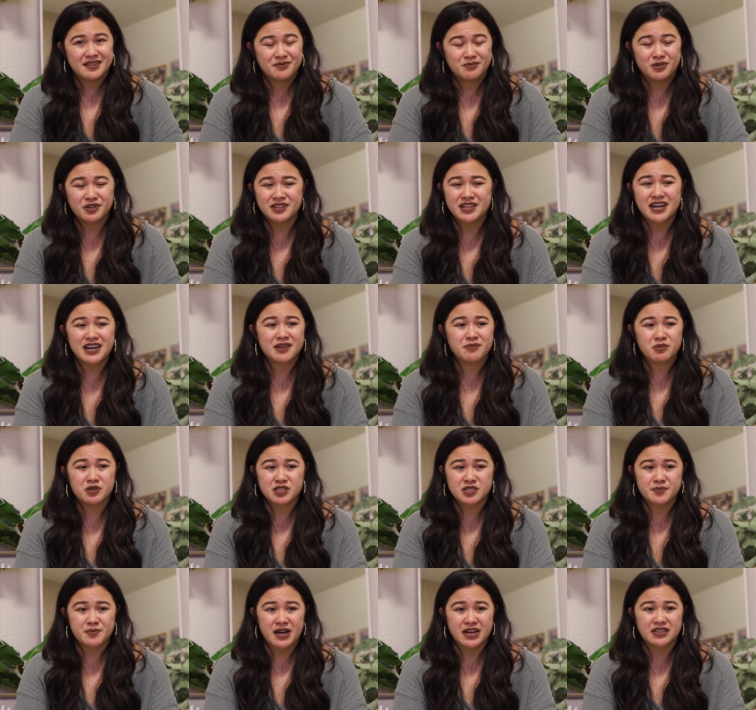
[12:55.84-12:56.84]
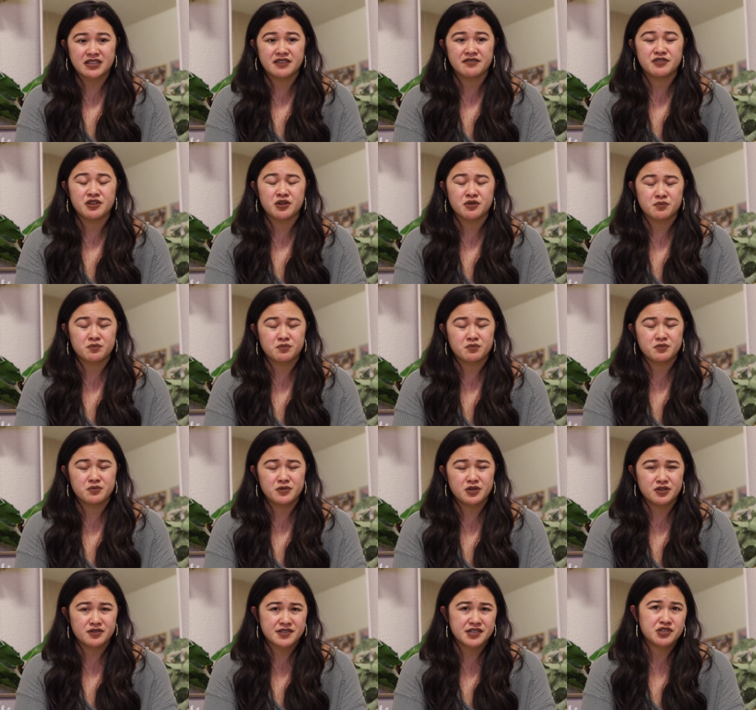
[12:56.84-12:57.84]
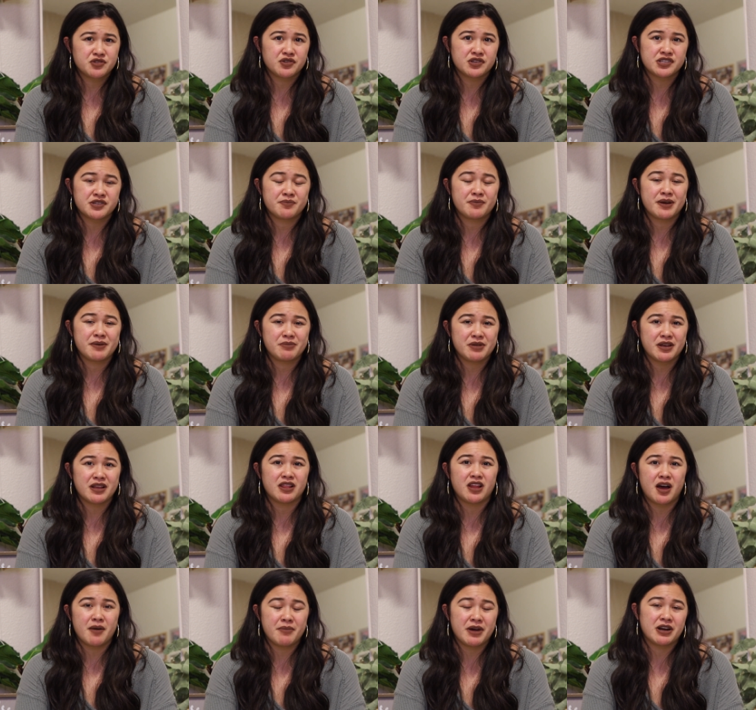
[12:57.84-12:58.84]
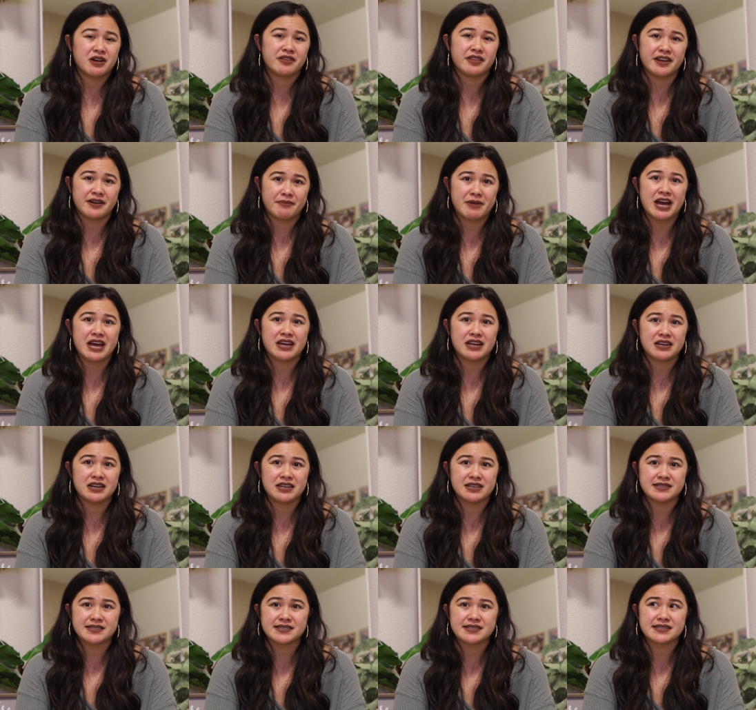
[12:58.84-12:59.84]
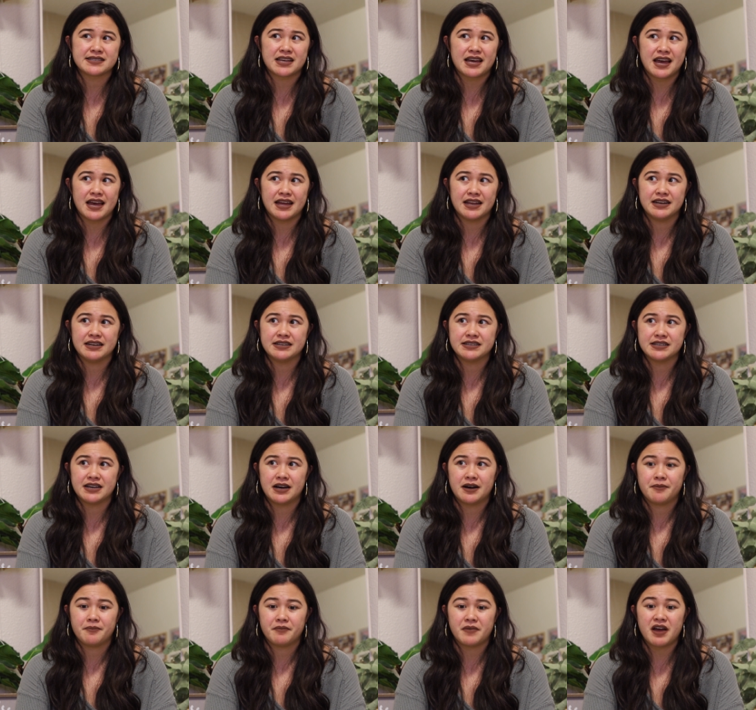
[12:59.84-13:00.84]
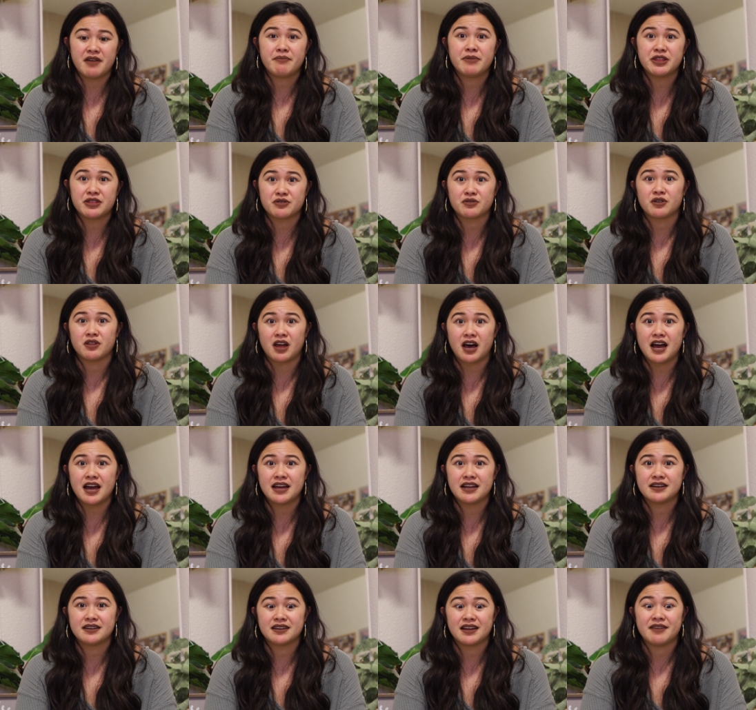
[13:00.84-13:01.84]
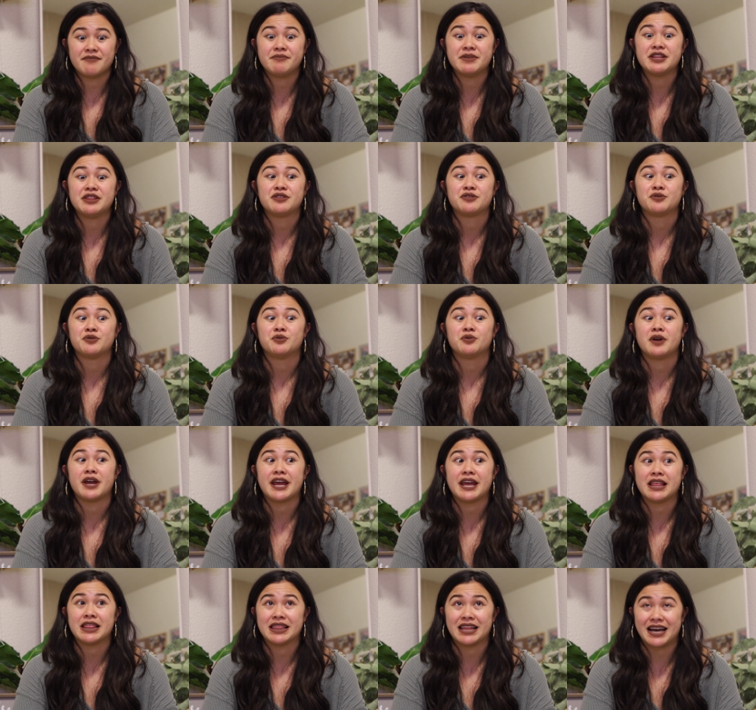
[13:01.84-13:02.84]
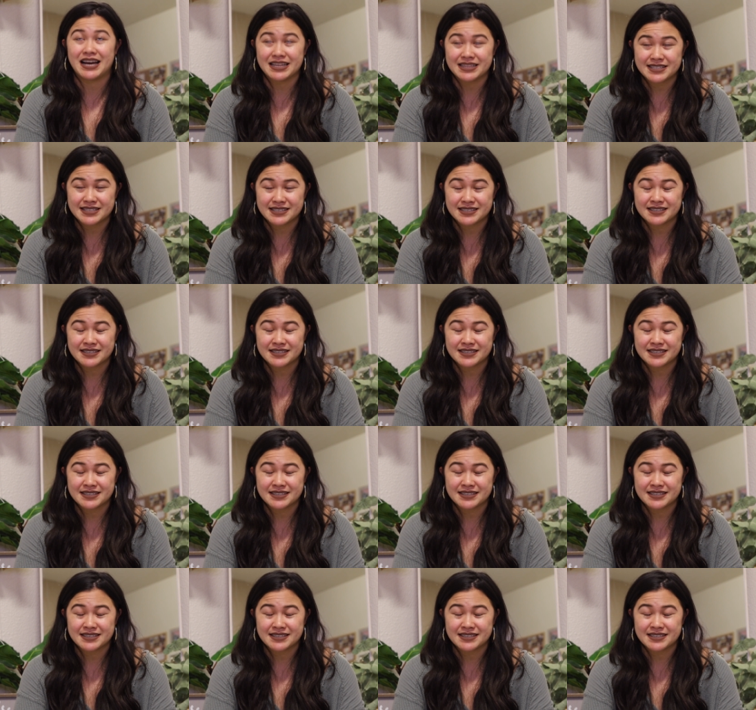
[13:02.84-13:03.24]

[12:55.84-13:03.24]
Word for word: Put that in perspective. You're your situation might be a lot better than mine is. And um, I've been through a lot. I've been through a lot.